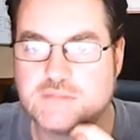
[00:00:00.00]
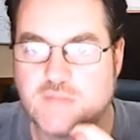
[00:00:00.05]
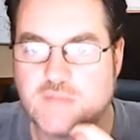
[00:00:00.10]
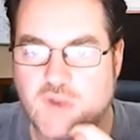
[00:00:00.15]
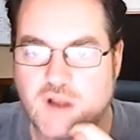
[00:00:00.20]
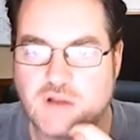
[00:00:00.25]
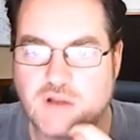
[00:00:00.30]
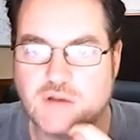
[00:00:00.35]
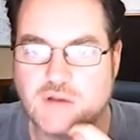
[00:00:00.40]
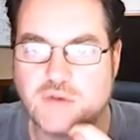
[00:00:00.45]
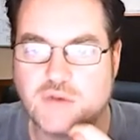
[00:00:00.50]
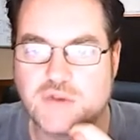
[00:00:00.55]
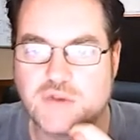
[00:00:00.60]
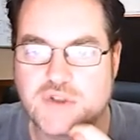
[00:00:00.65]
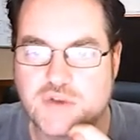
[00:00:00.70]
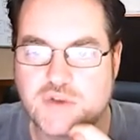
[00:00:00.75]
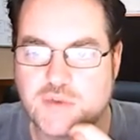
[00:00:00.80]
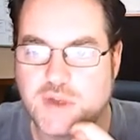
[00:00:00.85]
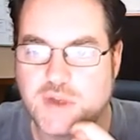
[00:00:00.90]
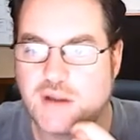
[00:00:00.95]

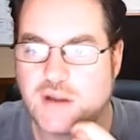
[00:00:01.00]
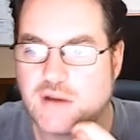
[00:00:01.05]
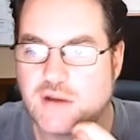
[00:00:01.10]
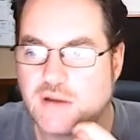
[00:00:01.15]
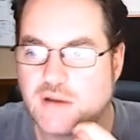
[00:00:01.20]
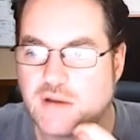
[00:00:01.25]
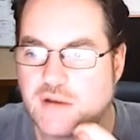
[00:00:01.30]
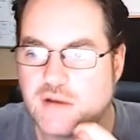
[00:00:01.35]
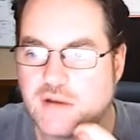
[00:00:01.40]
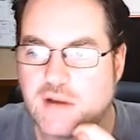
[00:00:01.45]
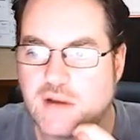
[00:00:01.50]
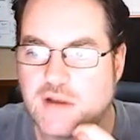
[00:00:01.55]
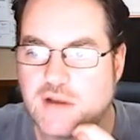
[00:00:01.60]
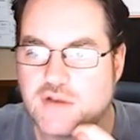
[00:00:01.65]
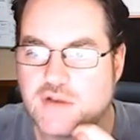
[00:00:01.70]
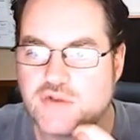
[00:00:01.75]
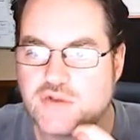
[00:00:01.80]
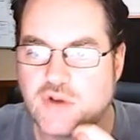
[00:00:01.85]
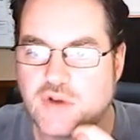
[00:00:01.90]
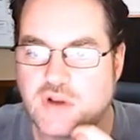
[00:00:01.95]
Lawsuing,
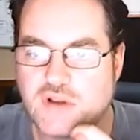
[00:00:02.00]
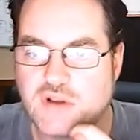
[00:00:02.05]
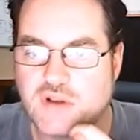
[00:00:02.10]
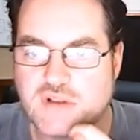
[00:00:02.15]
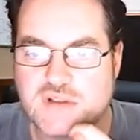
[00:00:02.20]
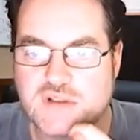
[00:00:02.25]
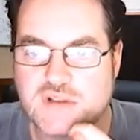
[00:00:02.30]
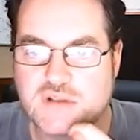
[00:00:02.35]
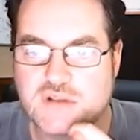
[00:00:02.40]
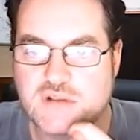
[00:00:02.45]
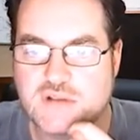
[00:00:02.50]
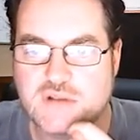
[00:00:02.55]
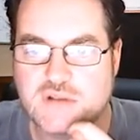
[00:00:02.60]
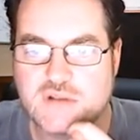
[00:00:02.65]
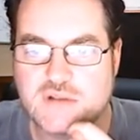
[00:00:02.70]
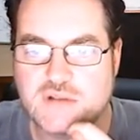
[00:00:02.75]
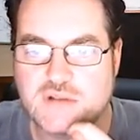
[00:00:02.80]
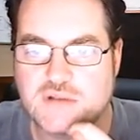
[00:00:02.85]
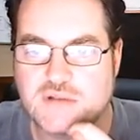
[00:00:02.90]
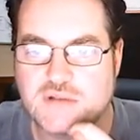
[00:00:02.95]
$2
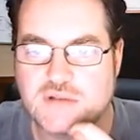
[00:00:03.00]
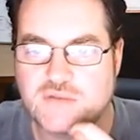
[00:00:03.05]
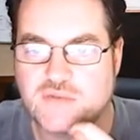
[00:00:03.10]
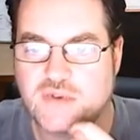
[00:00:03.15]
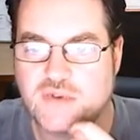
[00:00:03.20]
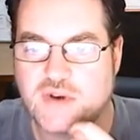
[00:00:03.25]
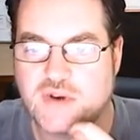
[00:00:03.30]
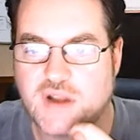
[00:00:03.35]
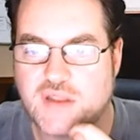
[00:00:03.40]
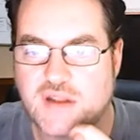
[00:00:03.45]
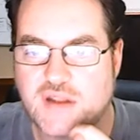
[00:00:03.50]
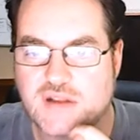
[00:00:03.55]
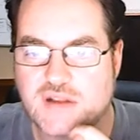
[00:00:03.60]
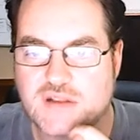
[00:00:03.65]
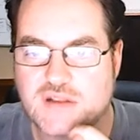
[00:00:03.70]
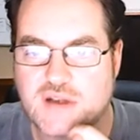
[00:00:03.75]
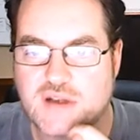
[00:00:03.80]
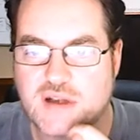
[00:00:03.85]
for a nothing site.